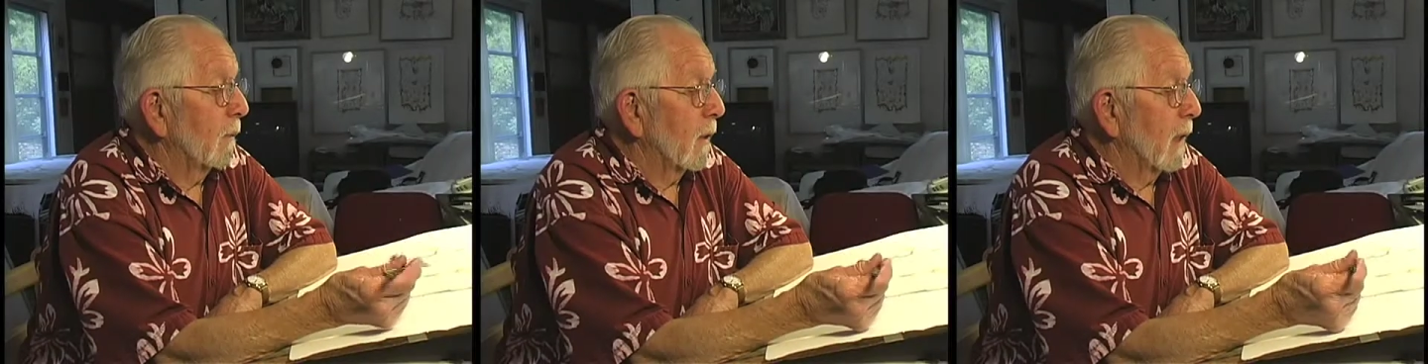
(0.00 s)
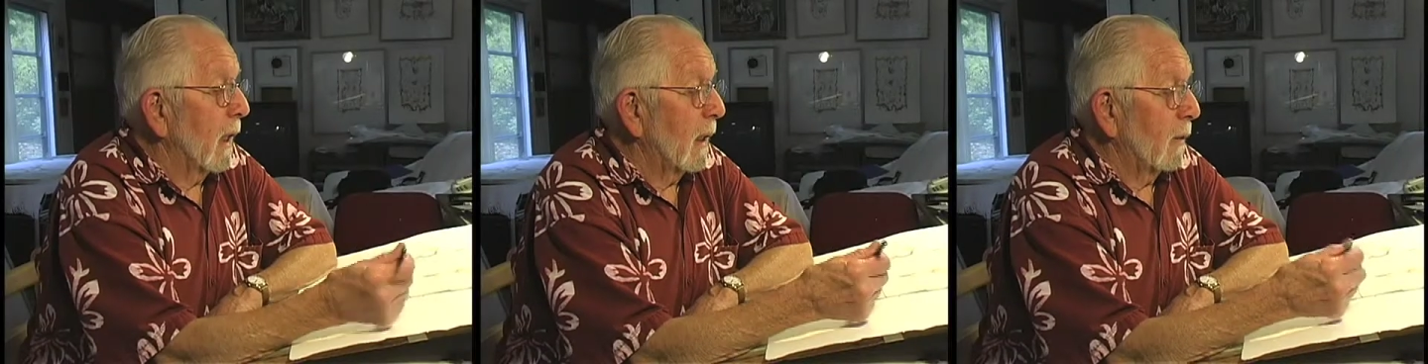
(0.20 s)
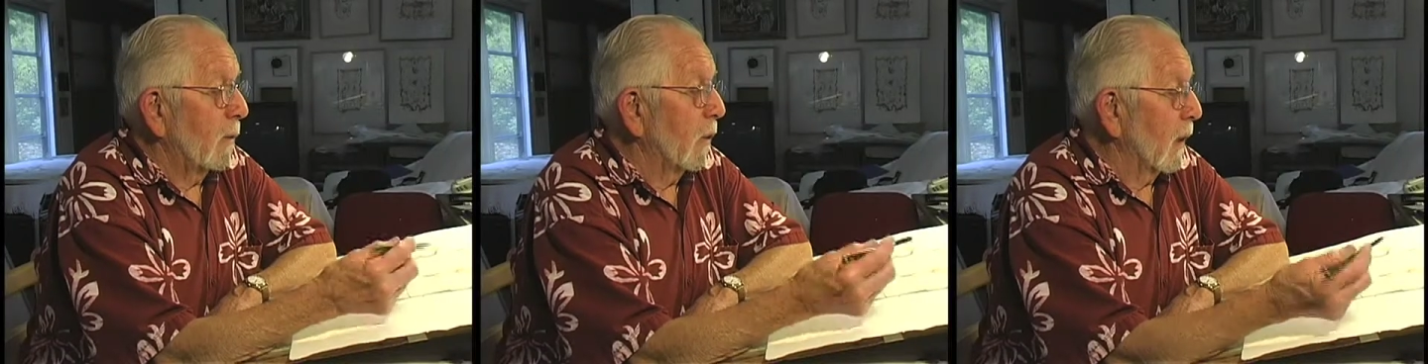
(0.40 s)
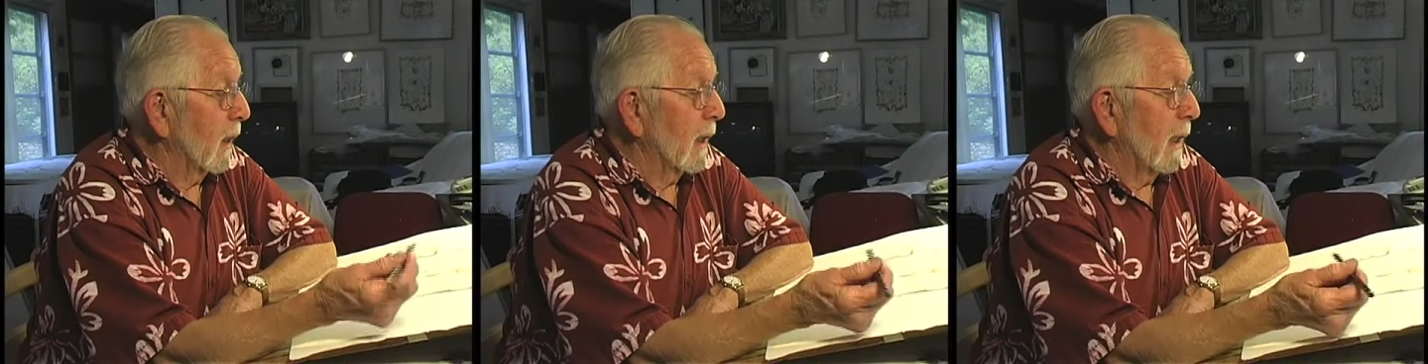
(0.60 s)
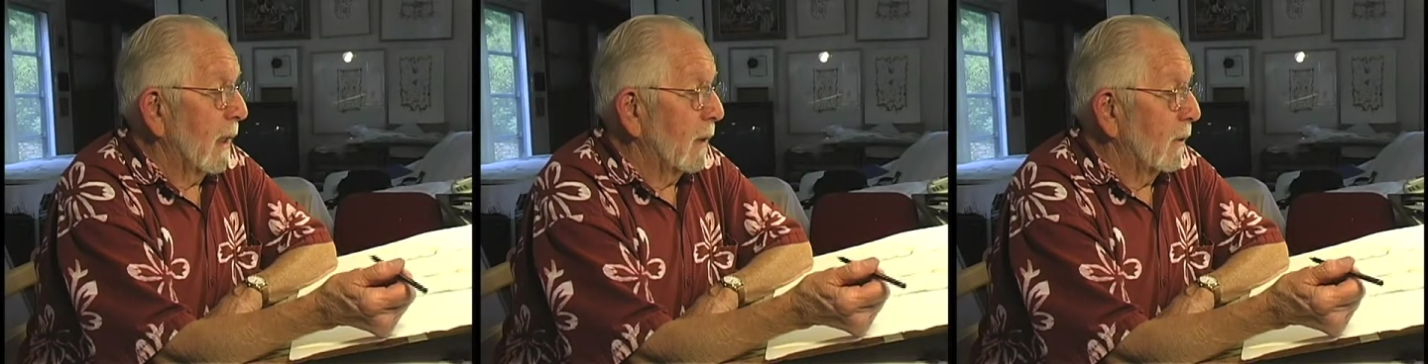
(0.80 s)
the kind of
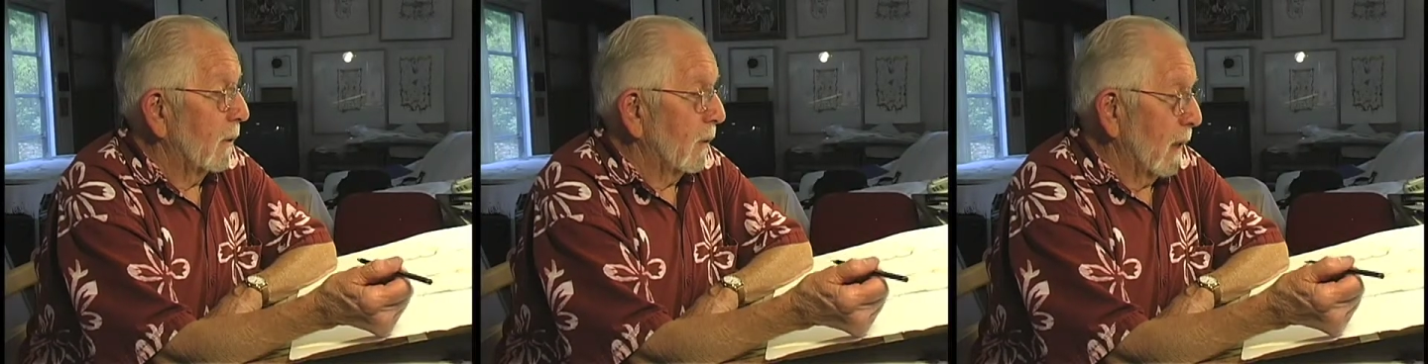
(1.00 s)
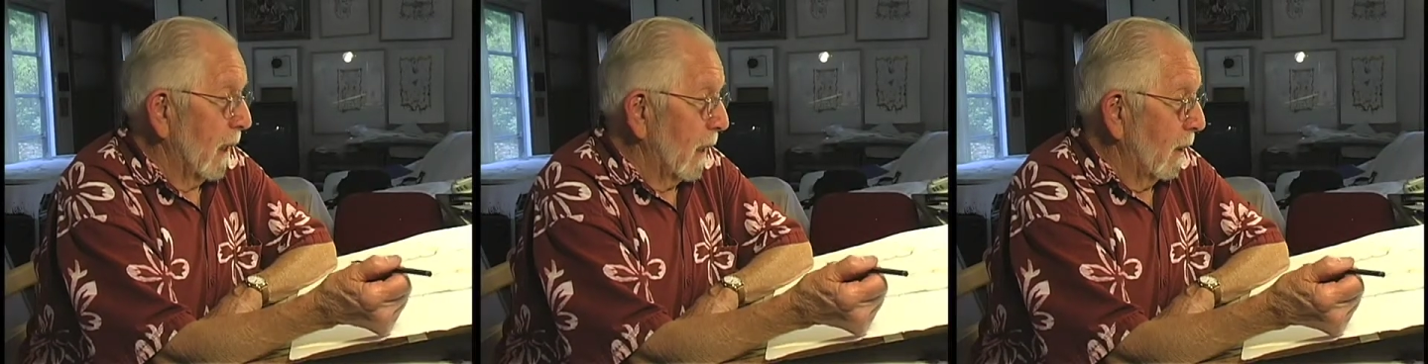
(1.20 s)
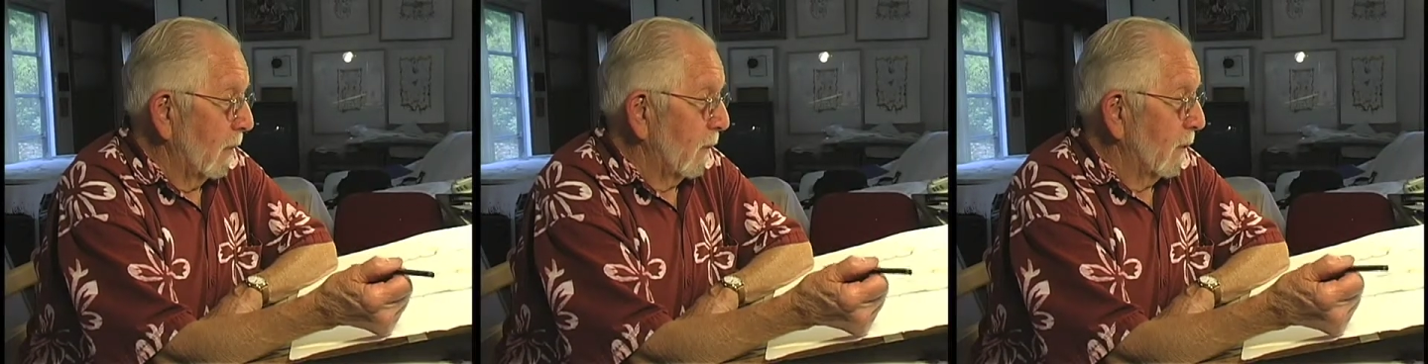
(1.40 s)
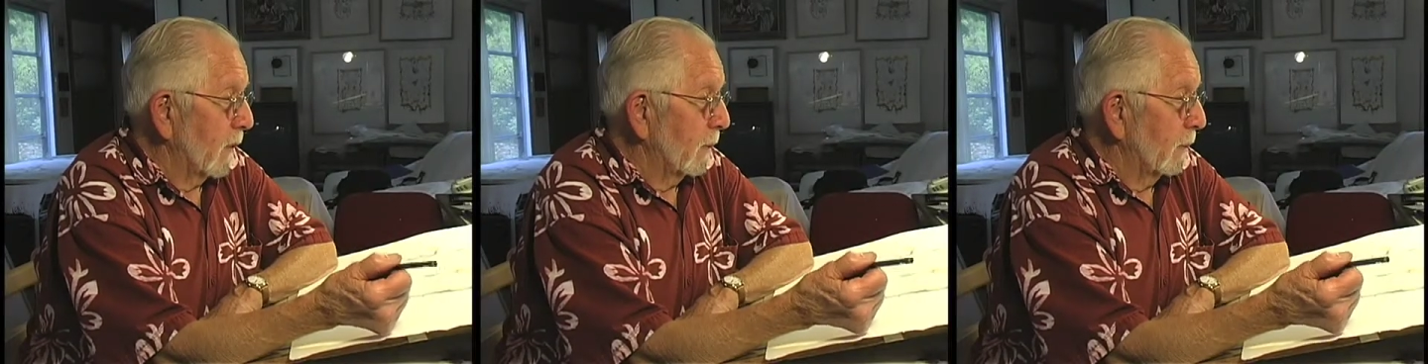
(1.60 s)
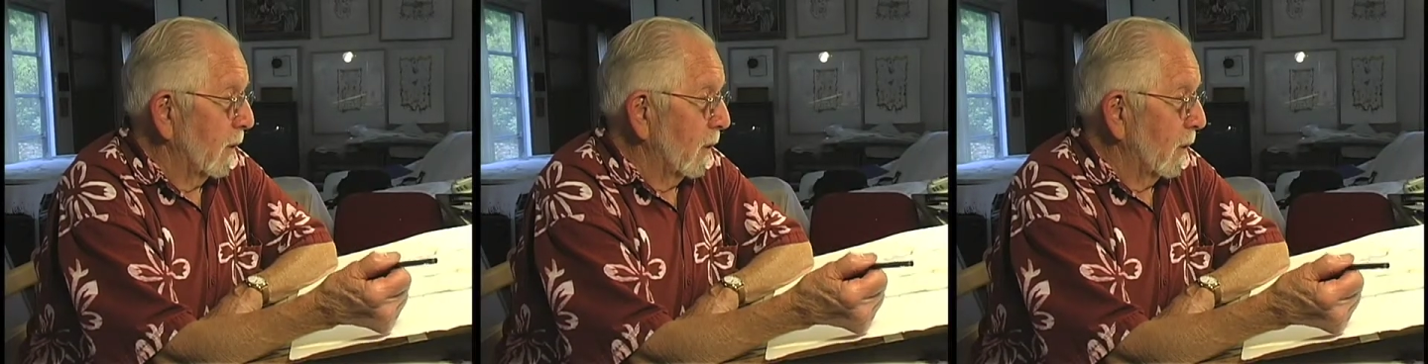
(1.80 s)
work I do now
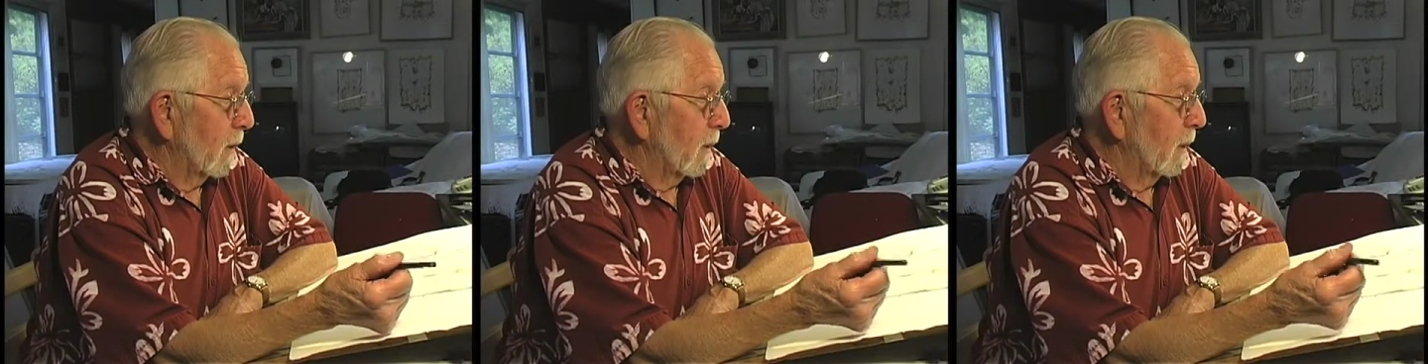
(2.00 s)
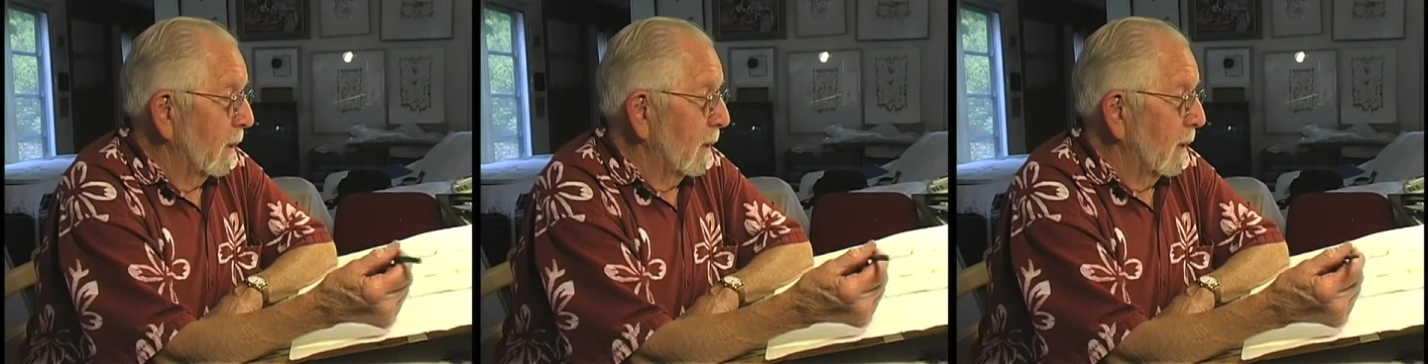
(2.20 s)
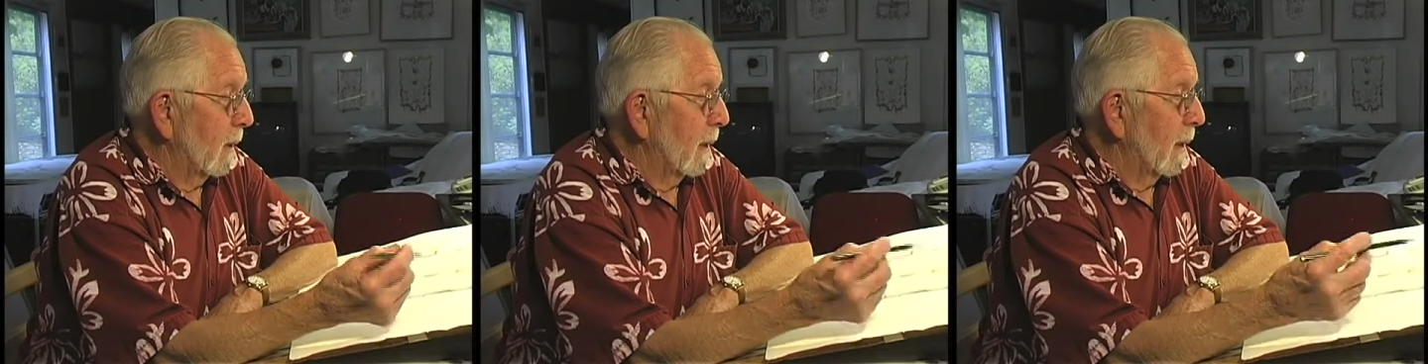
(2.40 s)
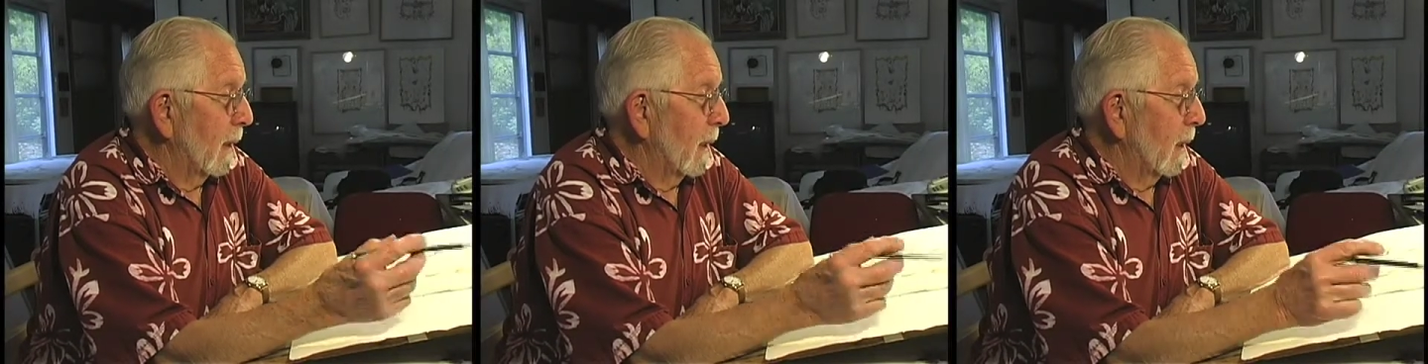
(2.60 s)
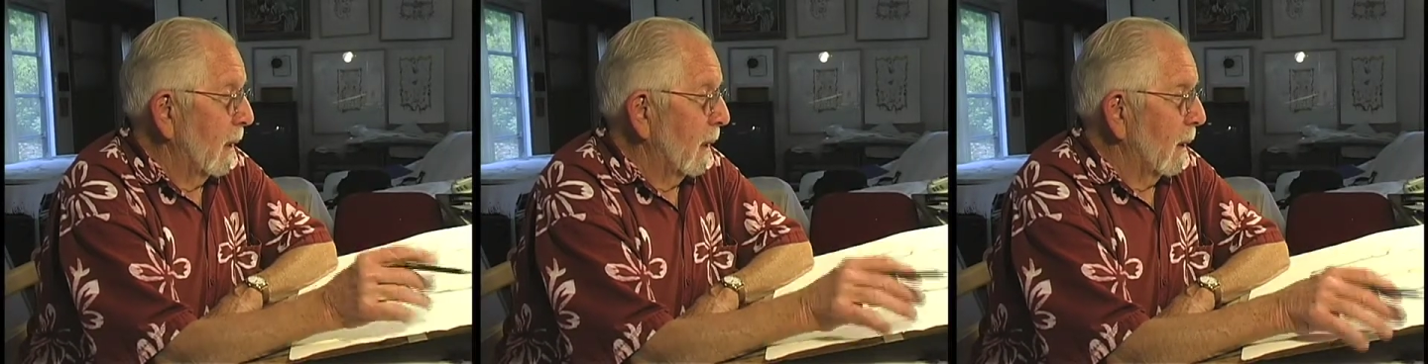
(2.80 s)
is more
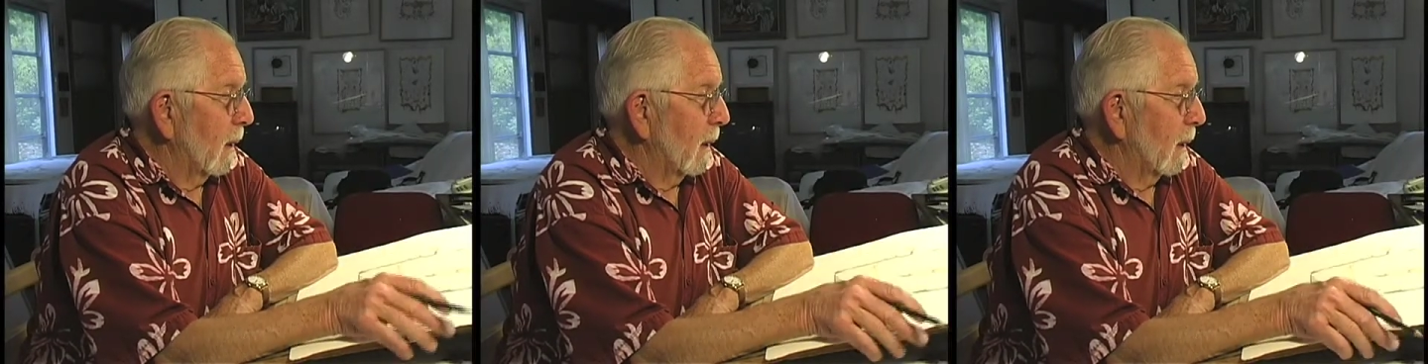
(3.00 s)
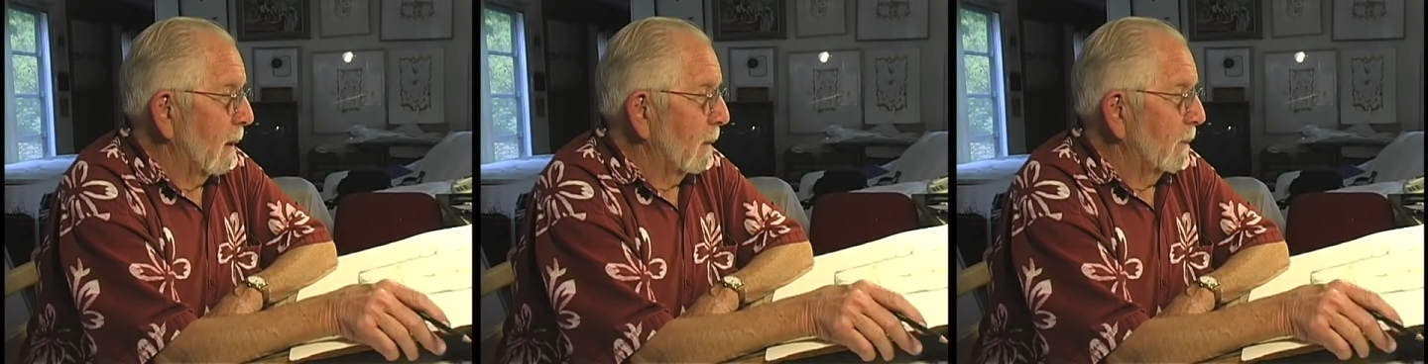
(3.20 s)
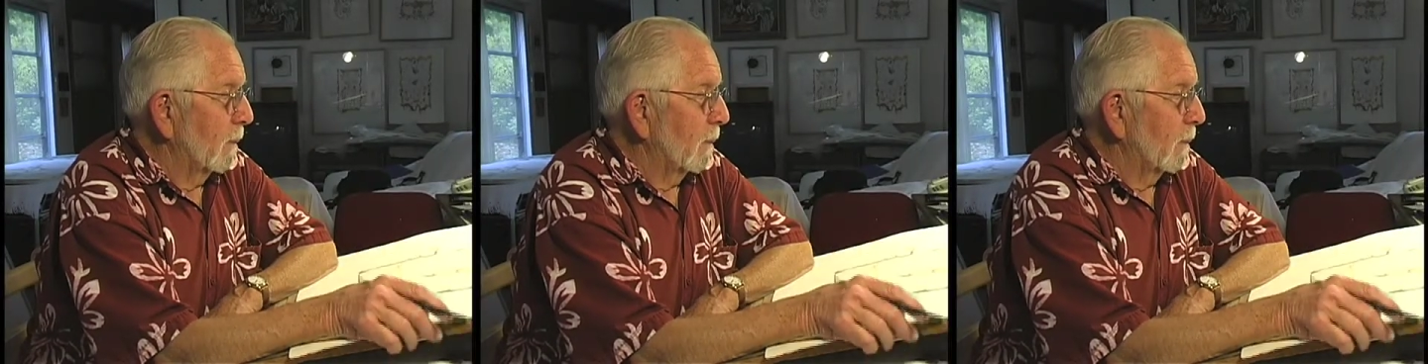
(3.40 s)
uh,